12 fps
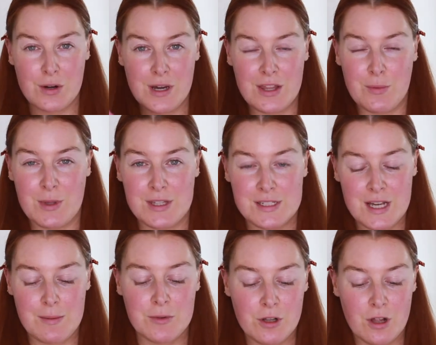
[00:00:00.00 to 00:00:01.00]
Okay, then with the
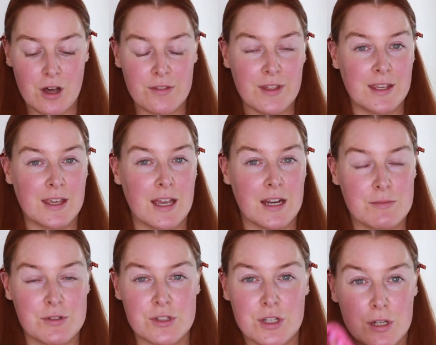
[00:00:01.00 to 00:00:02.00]
damp cloth again, I'm
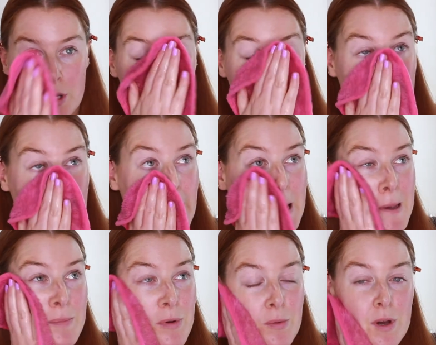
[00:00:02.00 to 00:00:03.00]
just gonna
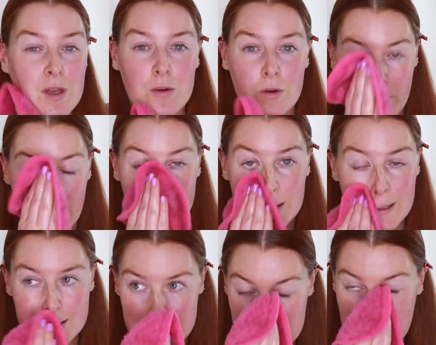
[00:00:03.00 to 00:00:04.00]
wipe away all that
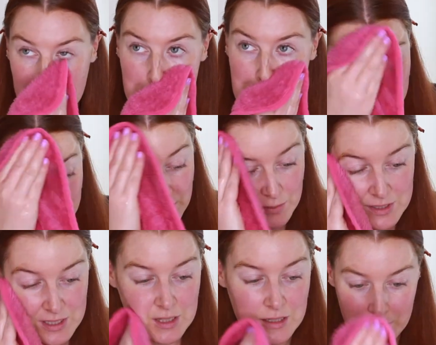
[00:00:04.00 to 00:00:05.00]
cleanser. If I was
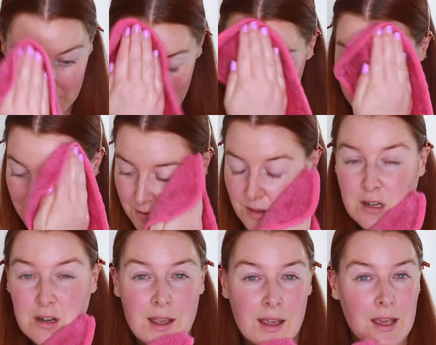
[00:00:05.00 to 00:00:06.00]
in the bath,
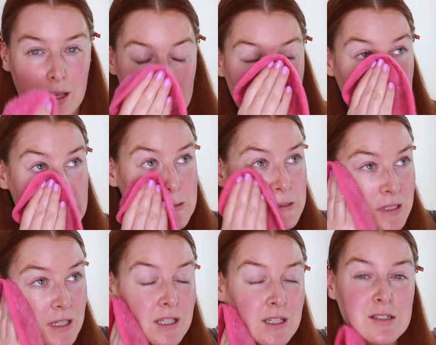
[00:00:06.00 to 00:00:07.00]
then again I would
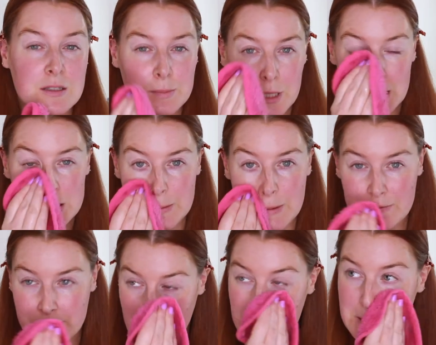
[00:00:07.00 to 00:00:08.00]
like splash my
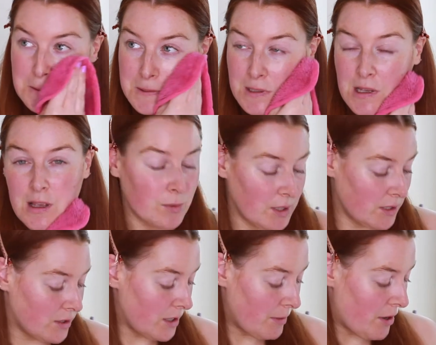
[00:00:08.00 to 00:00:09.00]
face
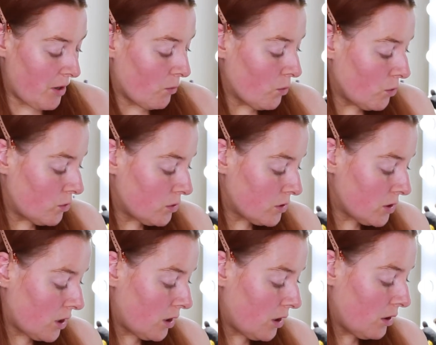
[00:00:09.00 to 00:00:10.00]
with a bit of
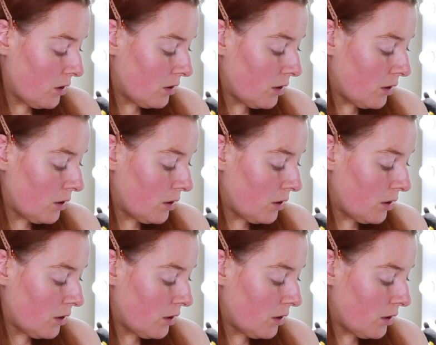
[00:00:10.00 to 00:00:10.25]
water.